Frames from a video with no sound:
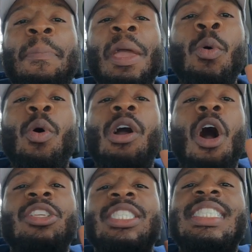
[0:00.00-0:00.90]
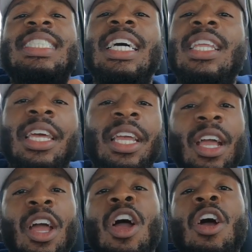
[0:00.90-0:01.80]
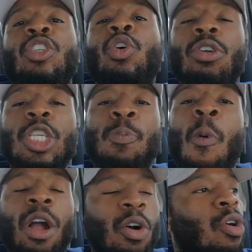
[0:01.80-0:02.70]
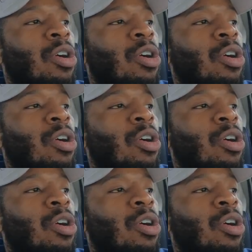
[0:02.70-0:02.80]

people were caught stealing during the spark